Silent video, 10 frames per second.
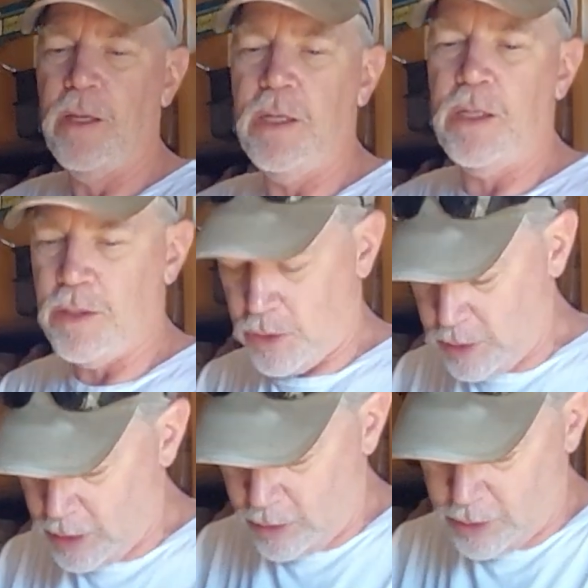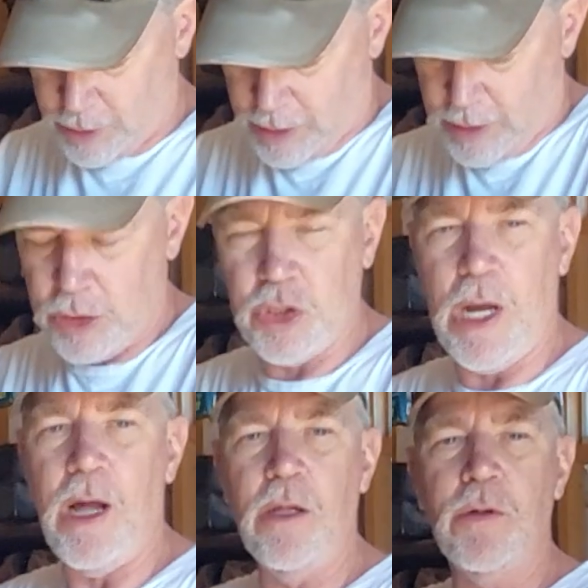It looks like it's
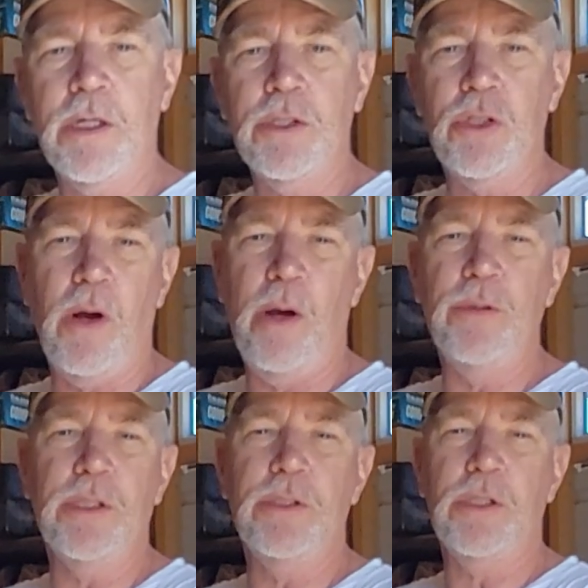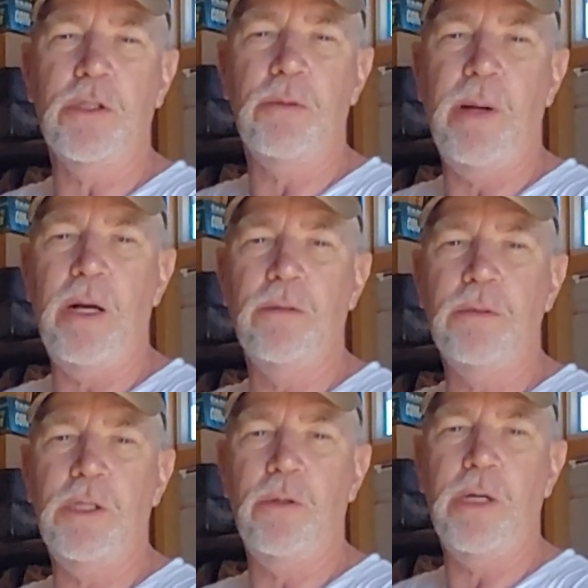shallower, so I was concerned about
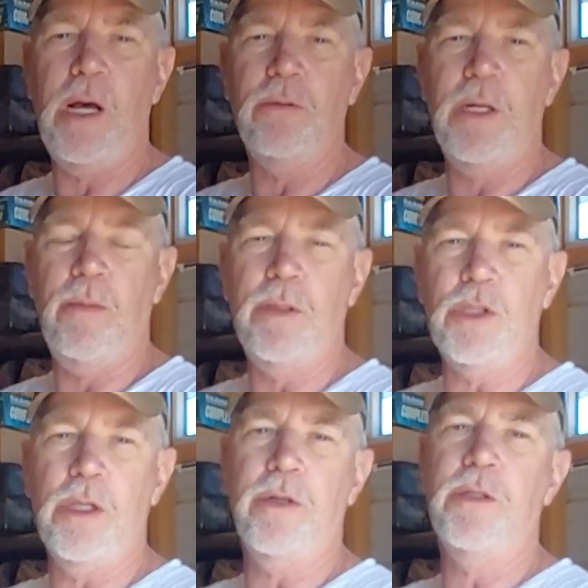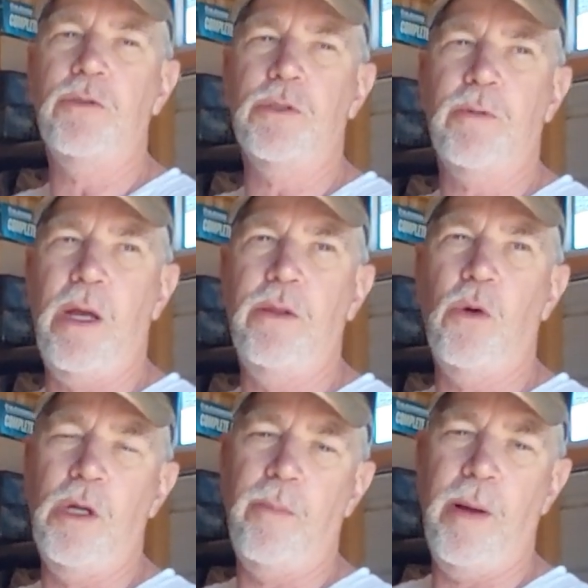how much clearance was around the
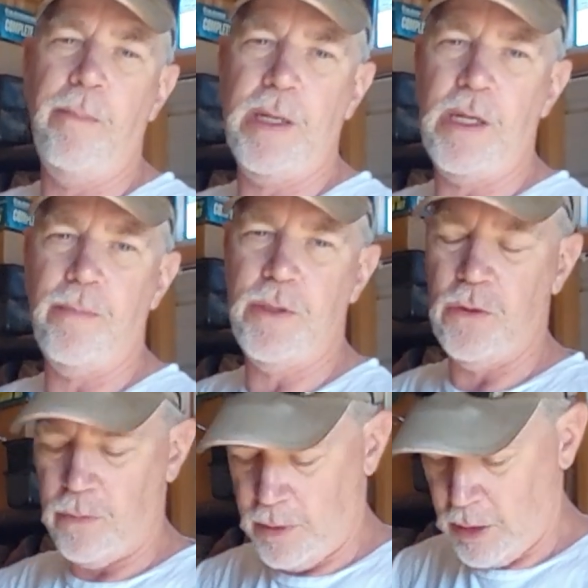oil pump pickup tube,